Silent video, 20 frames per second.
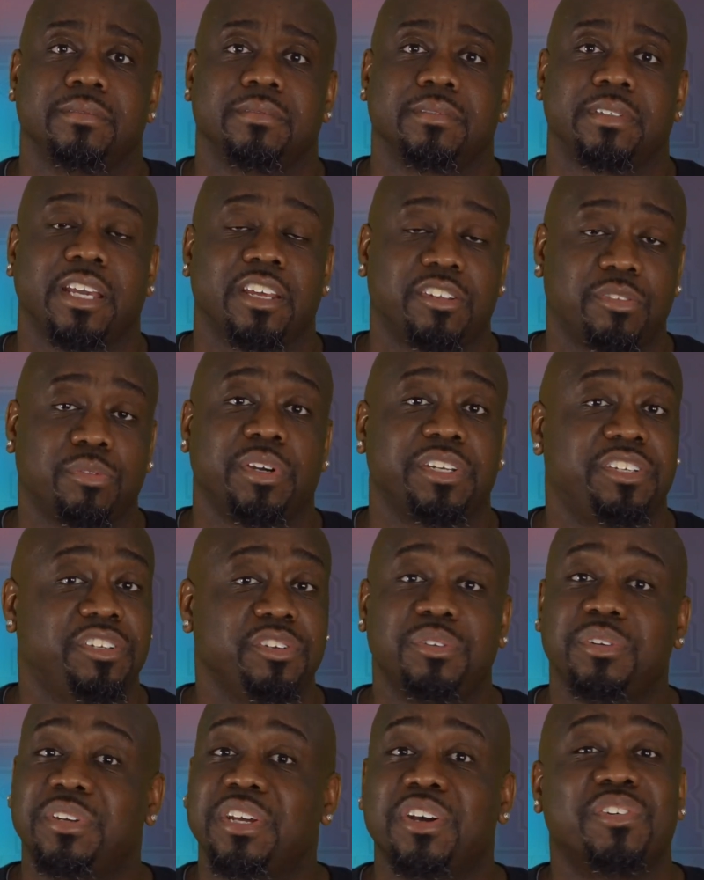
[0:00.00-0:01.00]
Guess what?
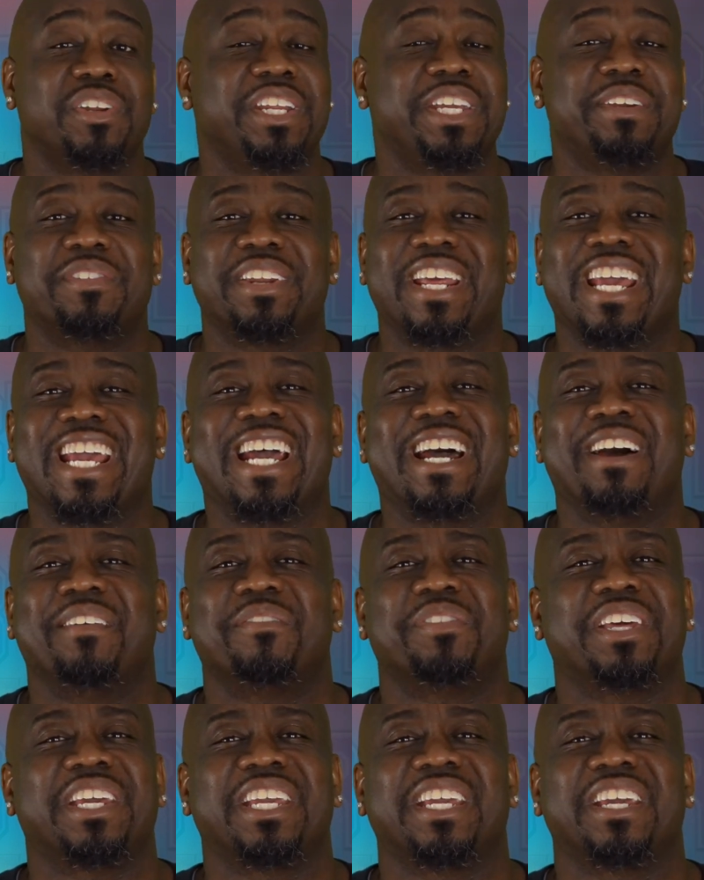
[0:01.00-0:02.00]
You don't even
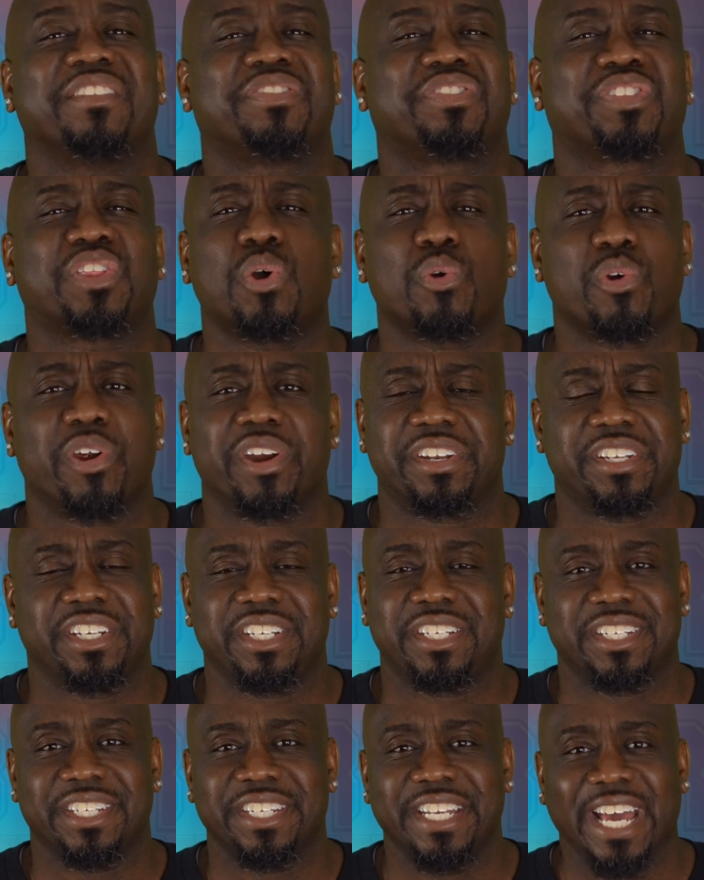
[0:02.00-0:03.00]
have the authority
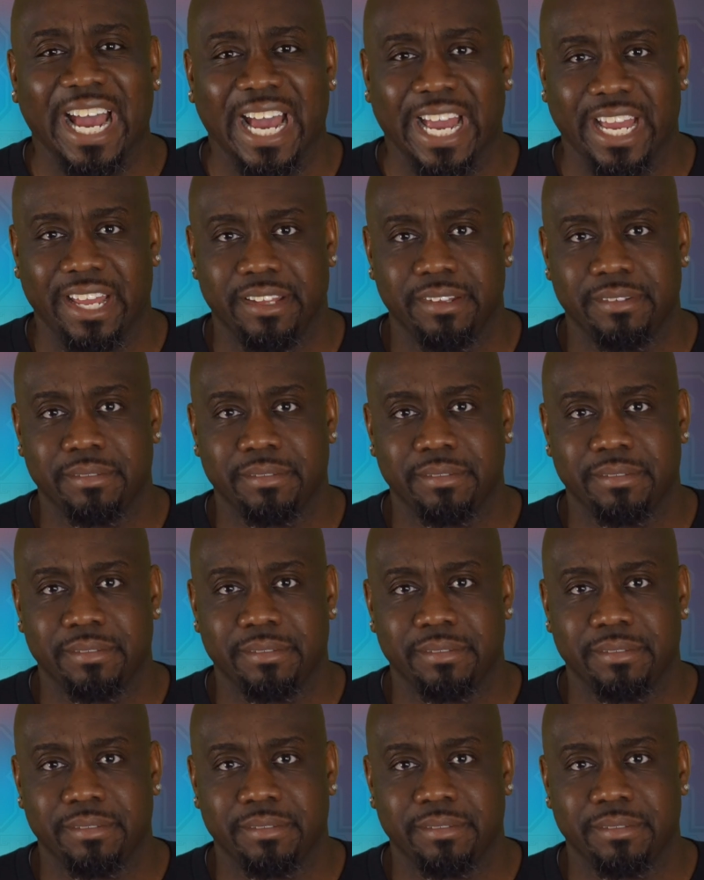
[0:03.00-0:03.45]
to die.